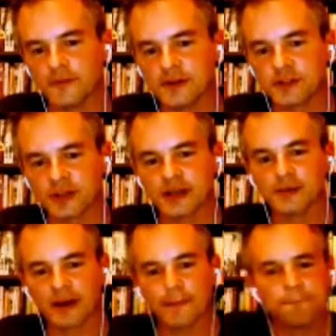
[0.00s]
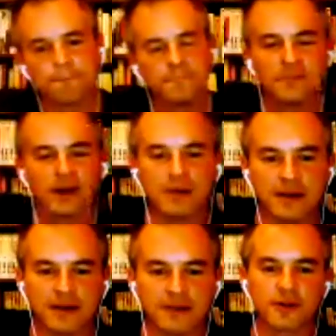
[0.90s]
eventually, right? I
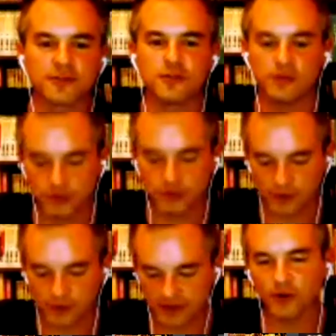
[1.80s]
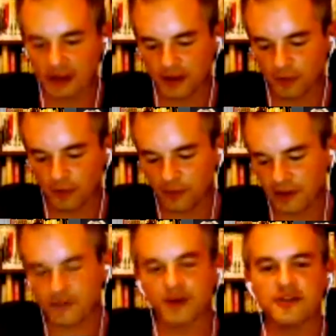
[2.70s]
mean, as long as you get to know, like,
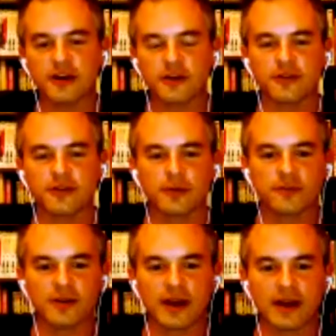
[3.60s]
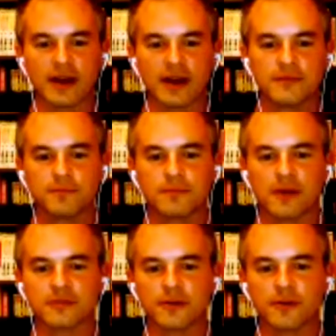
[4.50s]
oh, whenever I see a sick person, I
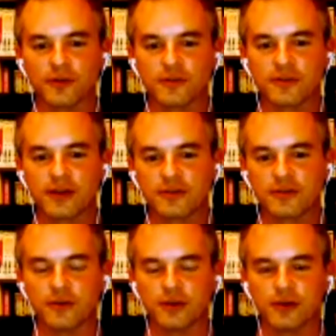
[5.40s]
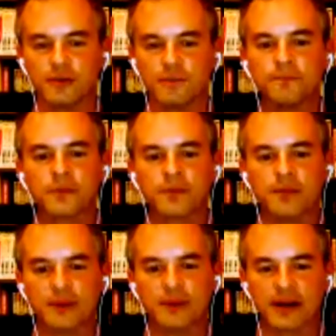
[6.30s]
start feeling sick. So
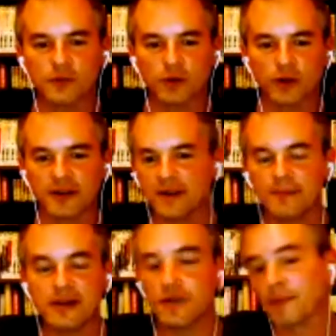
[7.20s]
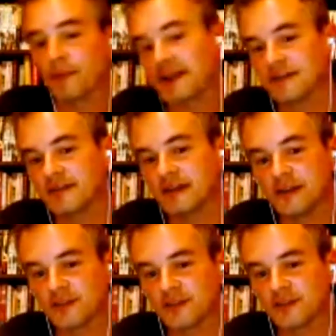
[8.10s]
maybe I can work on that either by not
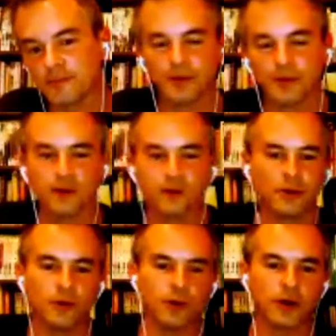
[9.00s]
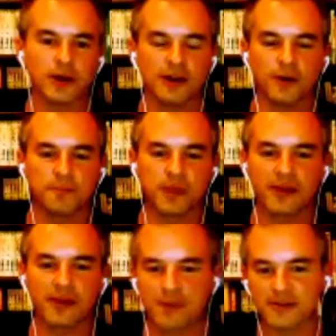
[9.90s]
seeing sick people or, you
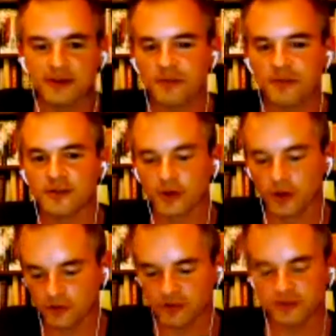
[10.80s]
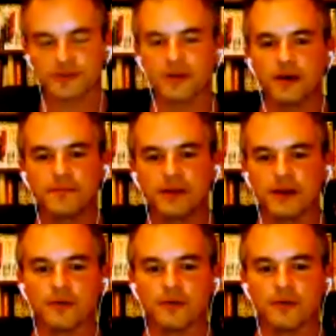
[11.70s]
know, telling myself this is all just a